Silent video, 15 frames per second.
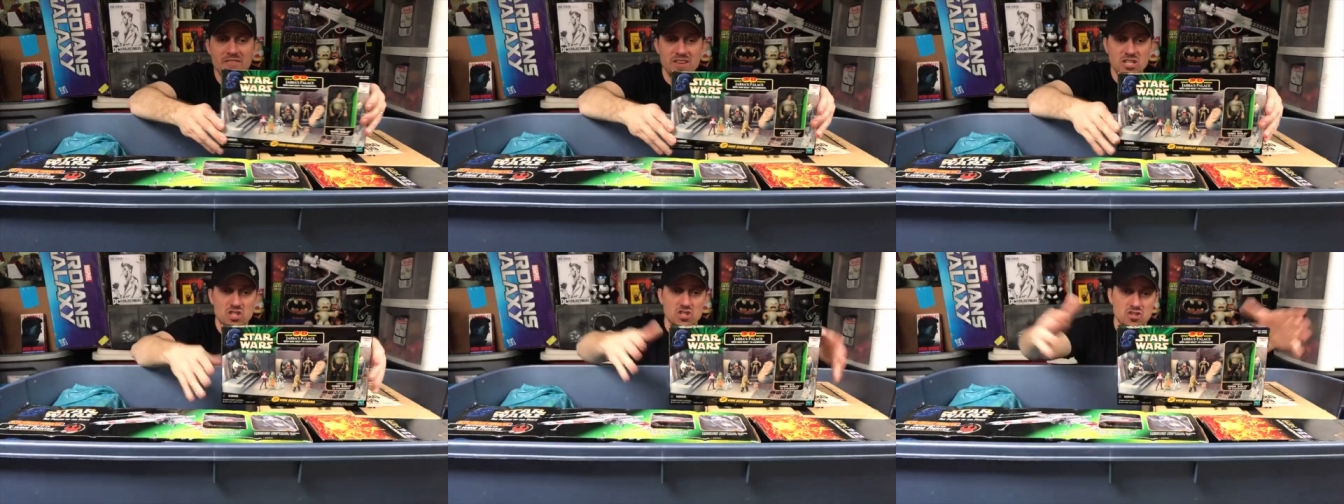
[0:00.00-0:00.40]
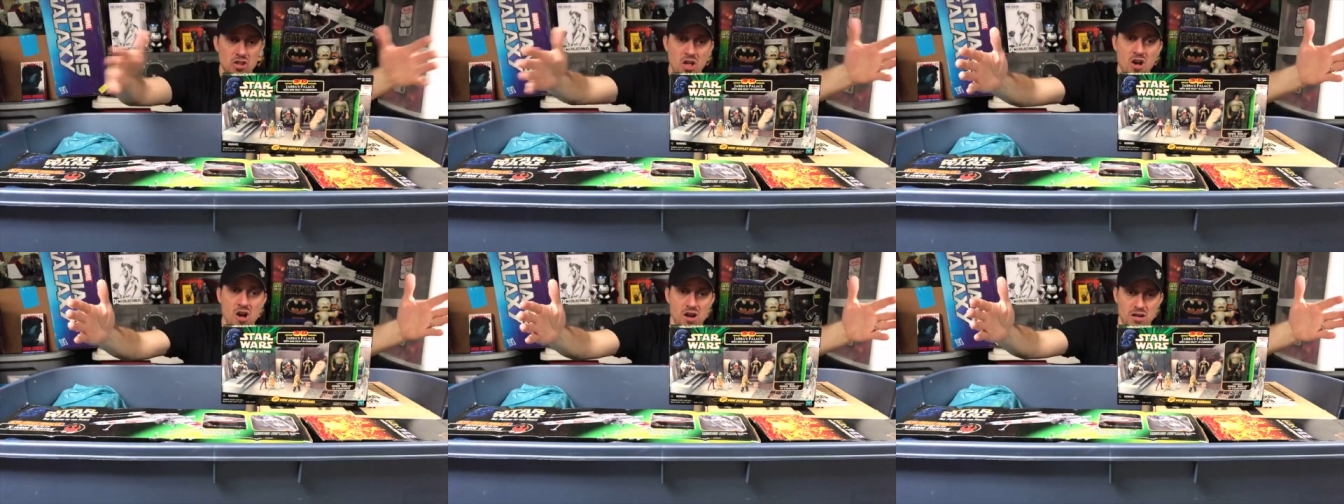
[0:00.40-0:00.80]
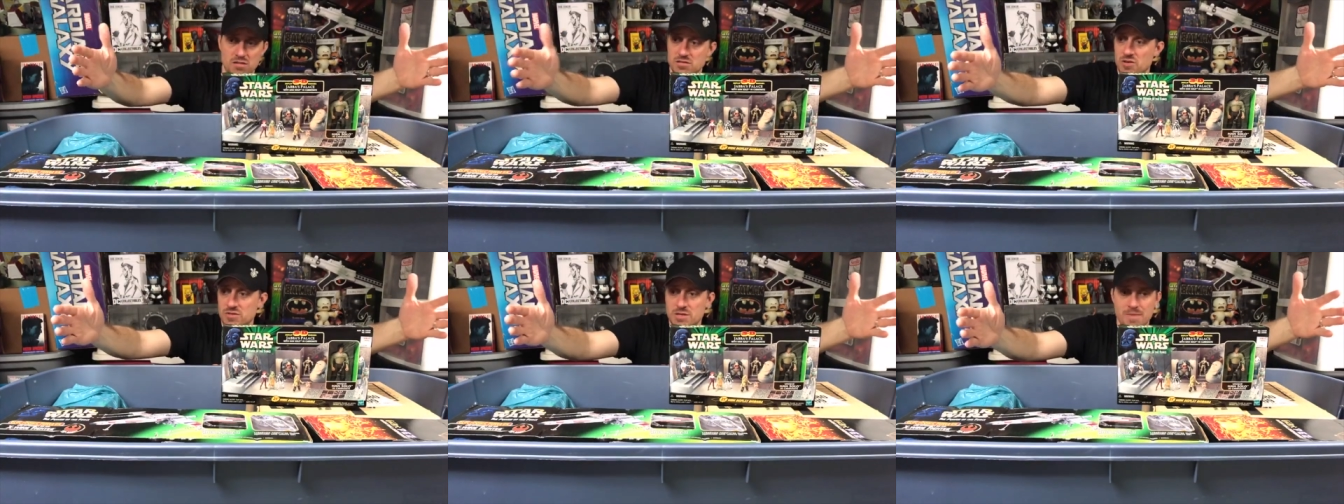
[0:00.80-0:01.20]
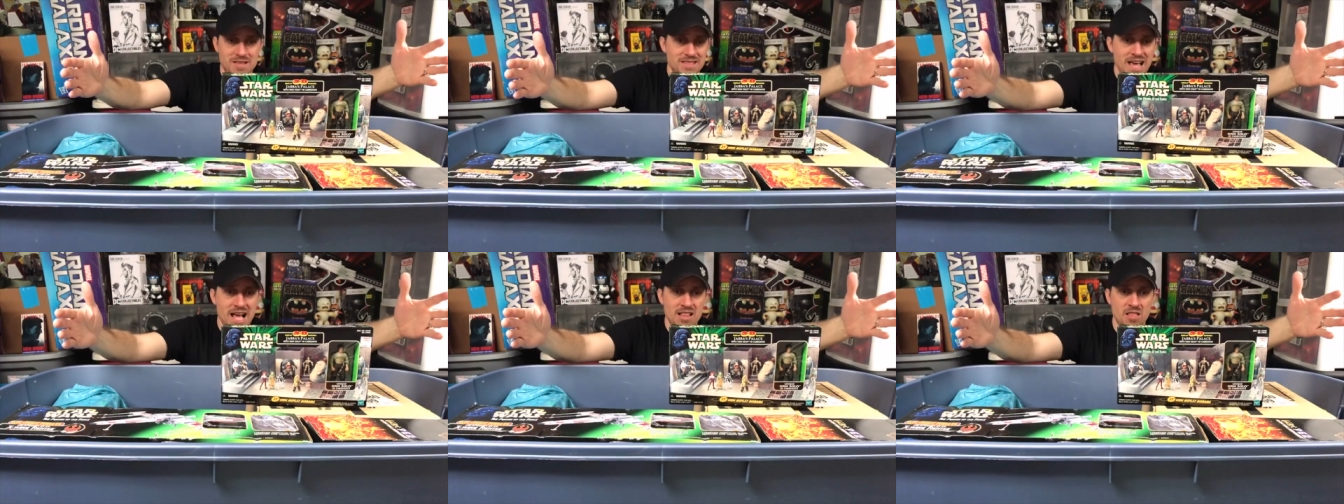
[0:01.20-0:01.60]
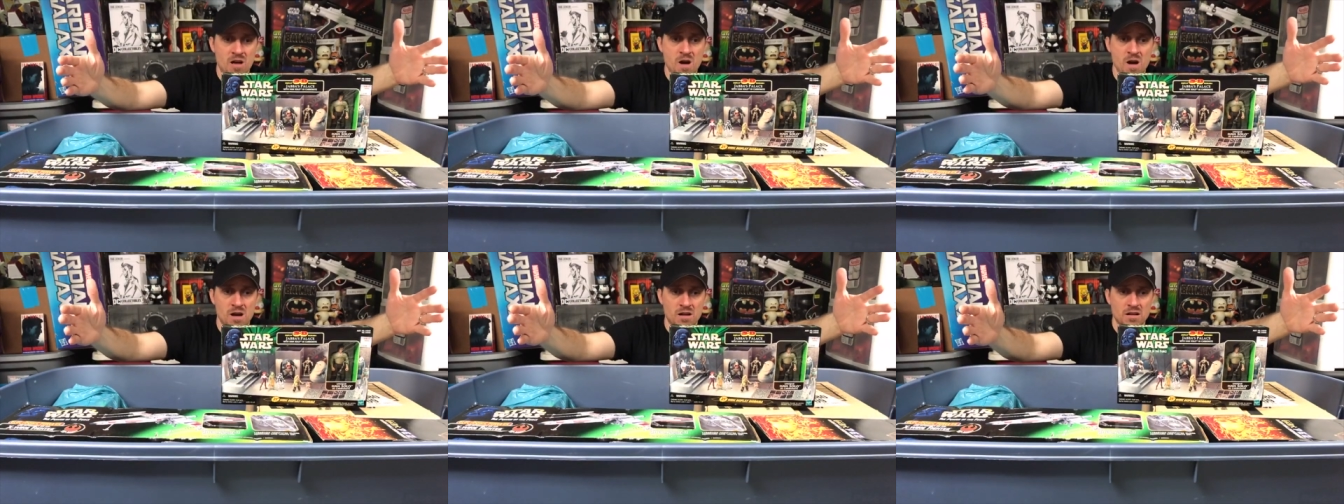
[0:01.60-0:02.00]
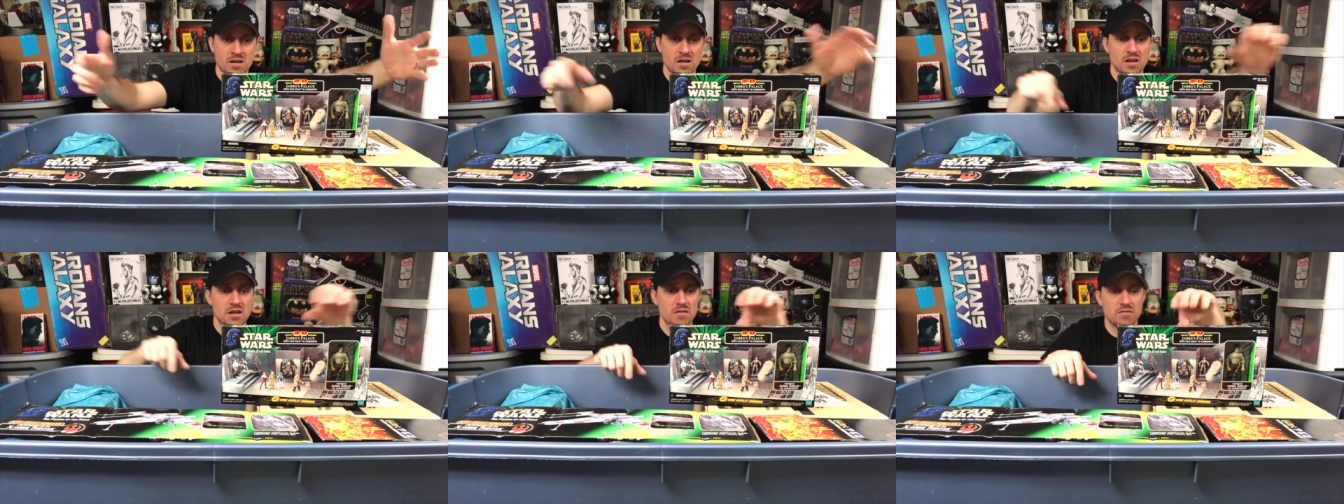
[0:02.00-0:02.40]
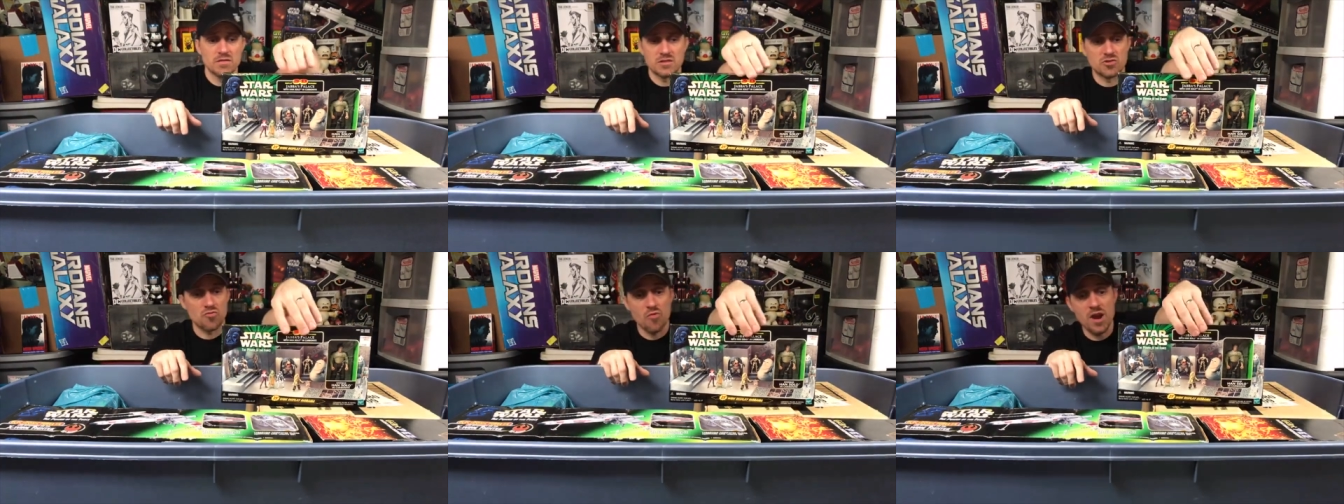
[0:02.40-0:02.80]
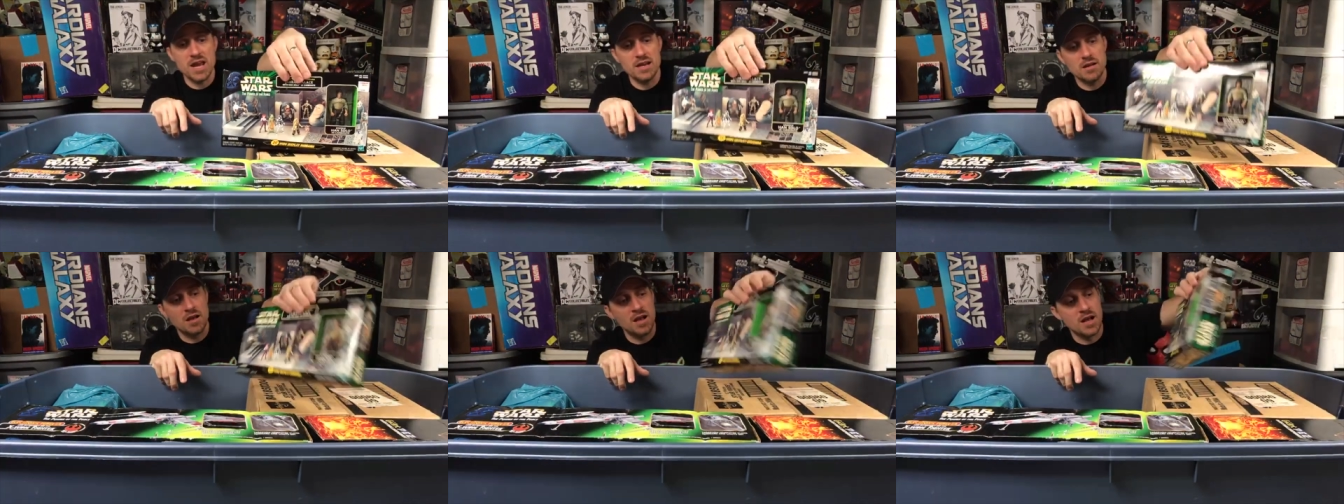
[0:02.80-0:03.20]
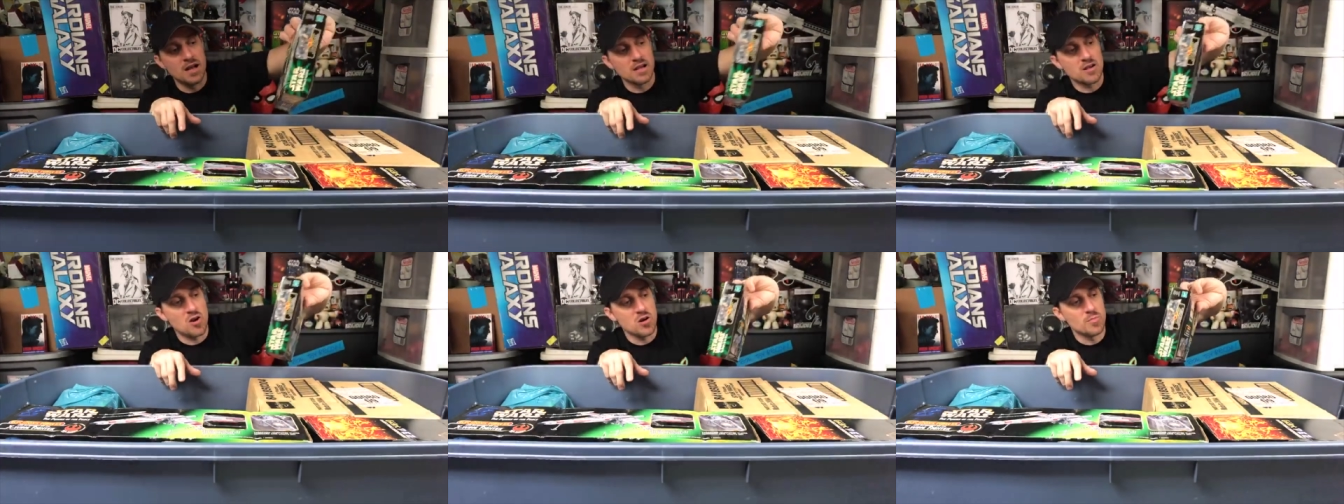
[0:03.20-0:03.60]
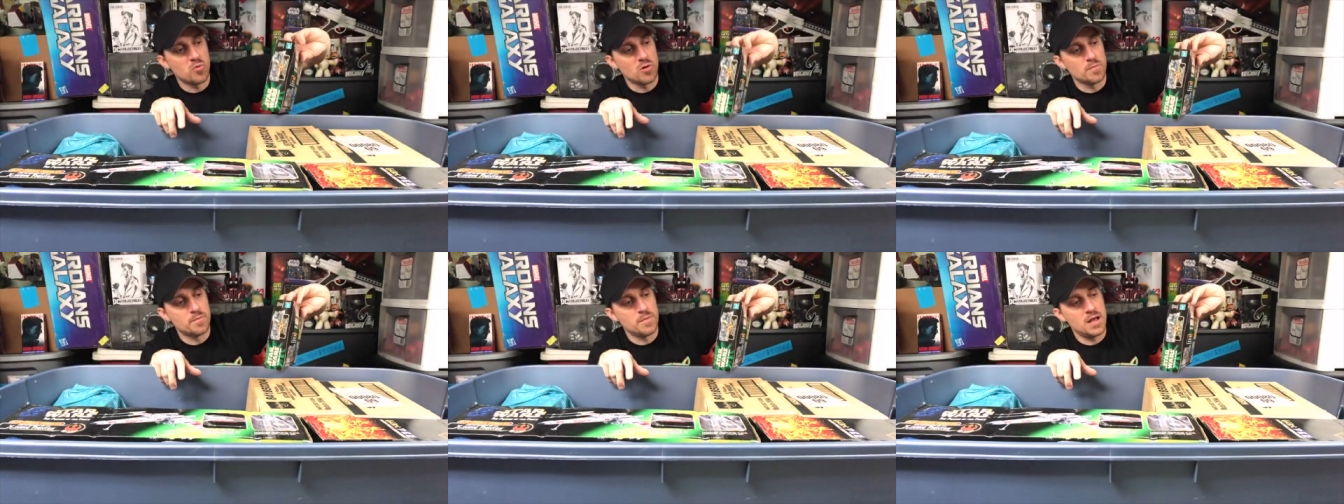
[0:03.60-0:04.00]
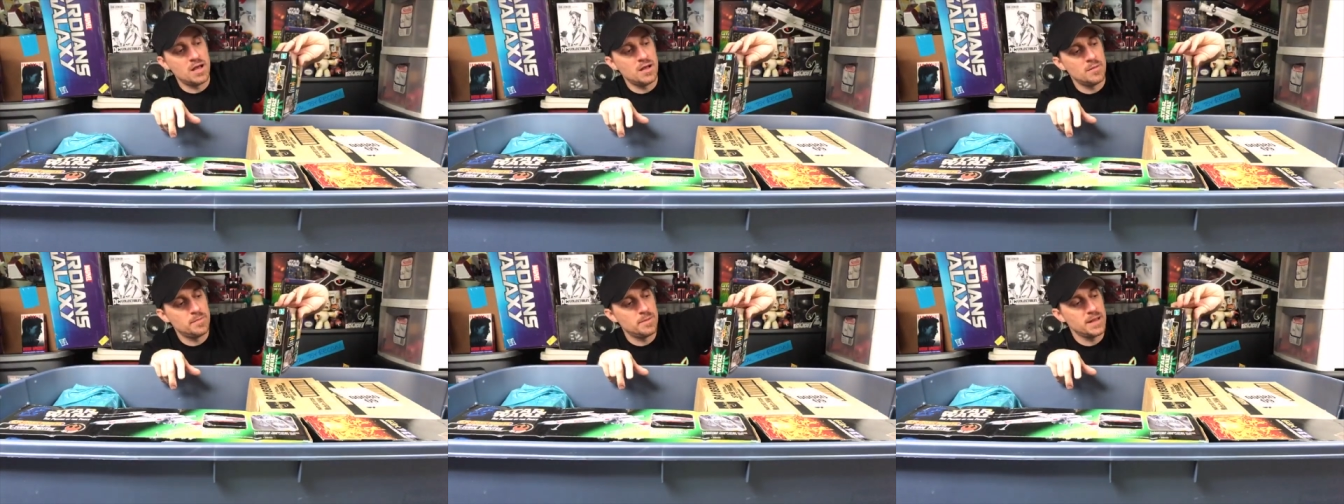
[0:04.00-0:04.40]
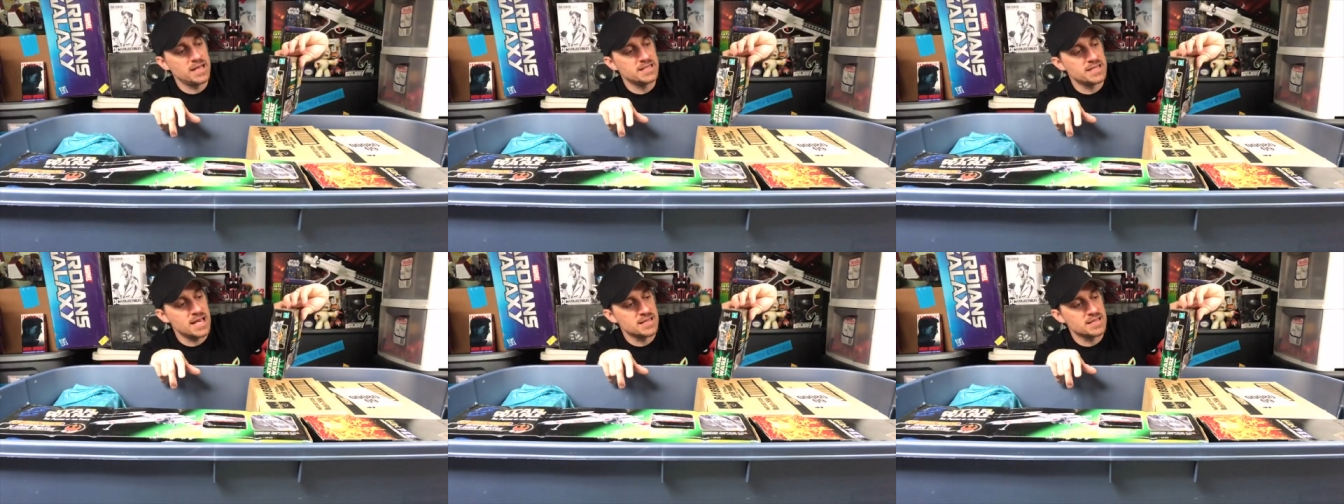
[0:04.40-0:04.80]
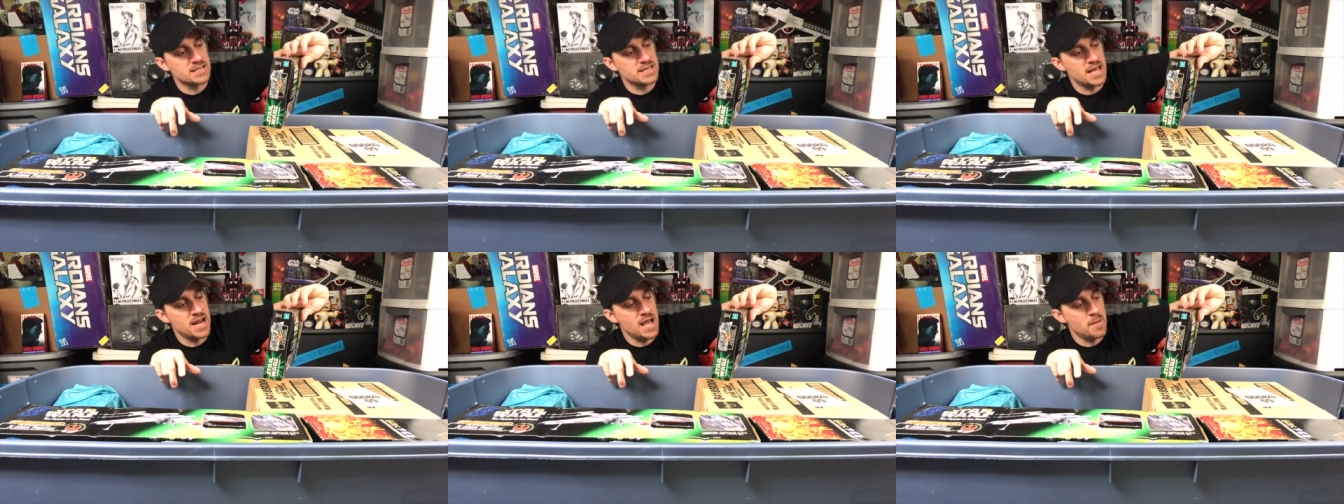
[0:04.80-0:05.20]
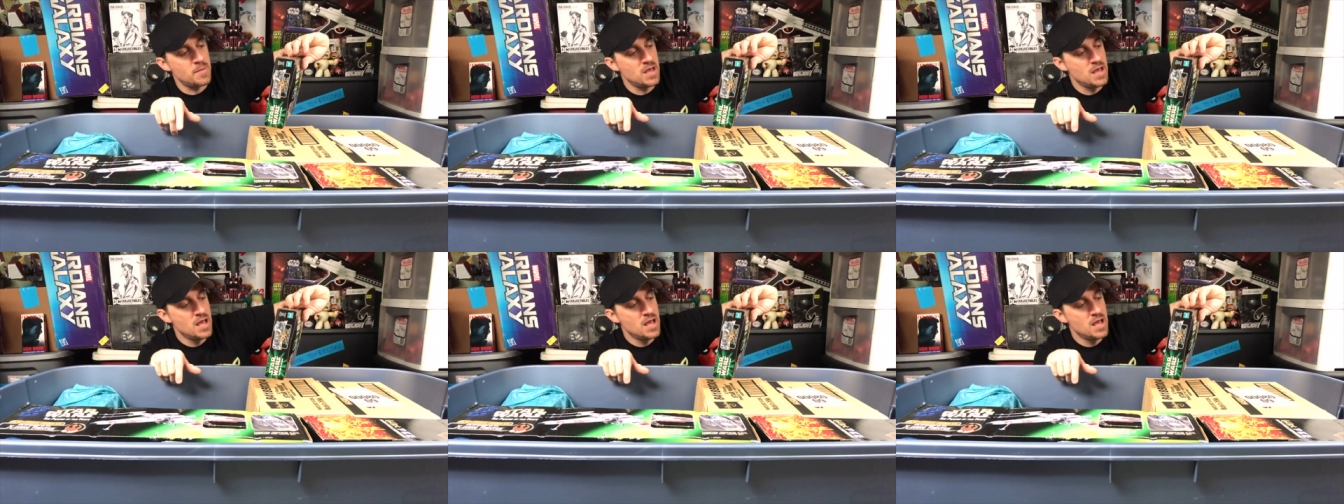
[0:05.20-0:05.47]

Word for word: inches long. So it's about that long. Great cardboard playset to set up.